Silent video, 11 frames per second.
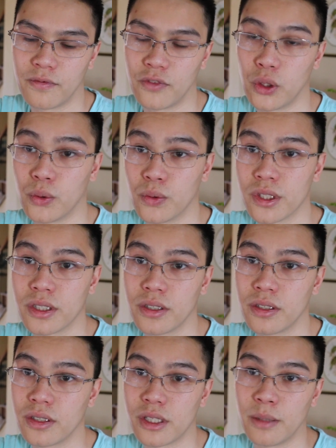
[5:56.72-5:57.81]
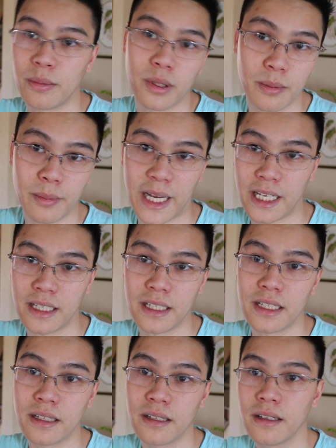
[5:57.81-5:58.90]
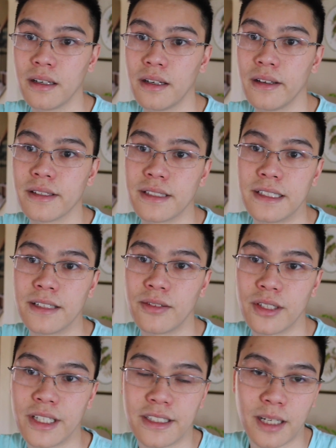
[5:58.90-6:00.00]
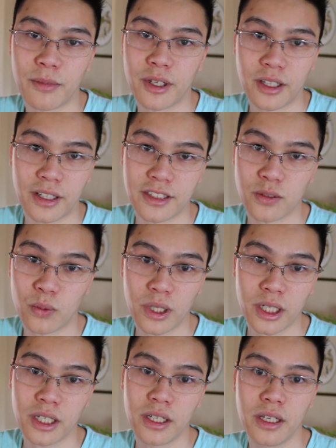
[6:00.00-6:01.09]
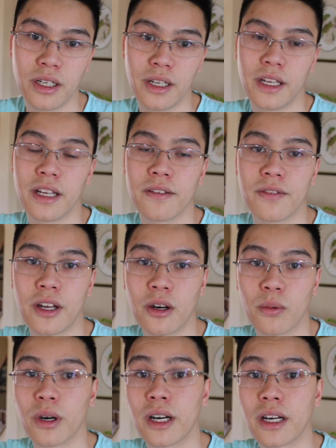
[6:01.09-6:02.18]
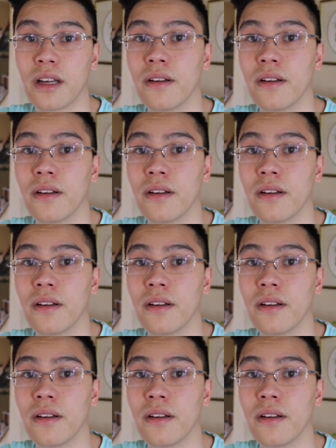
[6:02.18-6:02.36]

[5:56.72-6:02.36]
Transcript: fuse chip back in, see if your daytime running lights work. If they don't work,